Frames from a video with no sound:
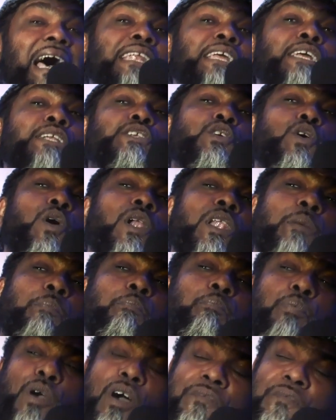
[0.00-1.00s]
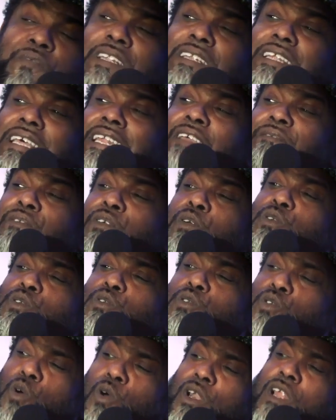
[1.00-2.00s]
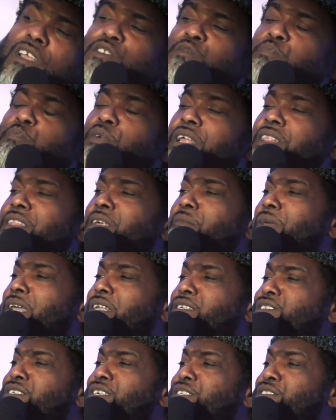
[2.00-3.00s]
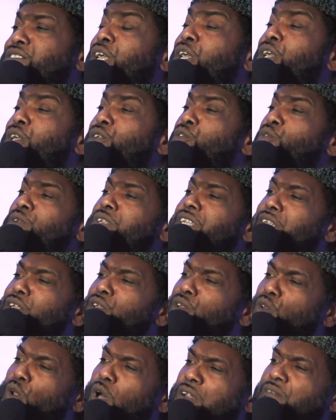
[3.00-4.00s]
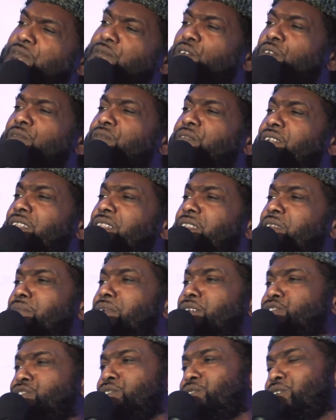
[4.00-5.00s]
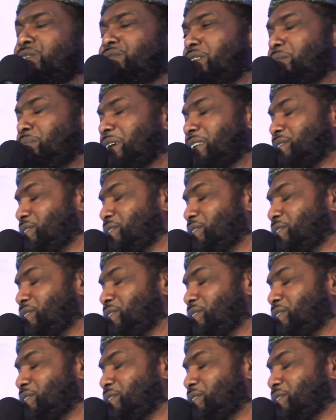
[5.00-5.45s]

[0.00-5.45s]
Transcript: And he told the Prophet, and if you do not spread the message, you did not fulfill the mission of the